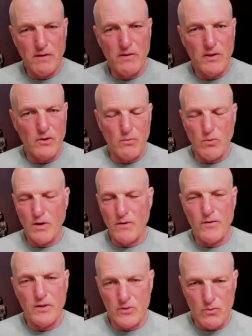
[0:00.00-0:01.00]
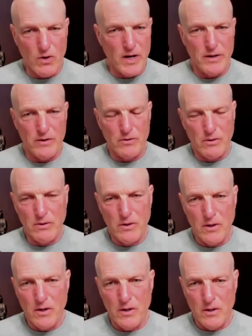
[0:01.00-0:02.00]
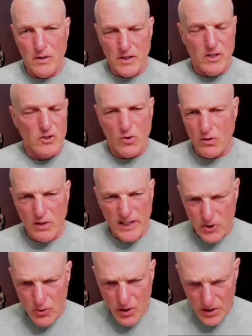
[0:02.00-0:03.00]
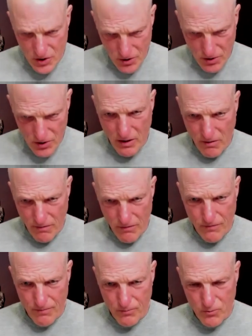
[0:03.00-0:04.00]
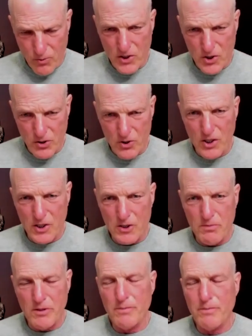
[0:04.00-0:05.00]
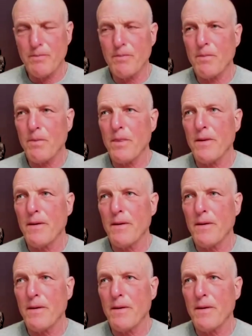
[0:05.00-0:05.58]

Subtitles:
you believe in, or what feels right, or sort of like trust yourself, trust your judgment.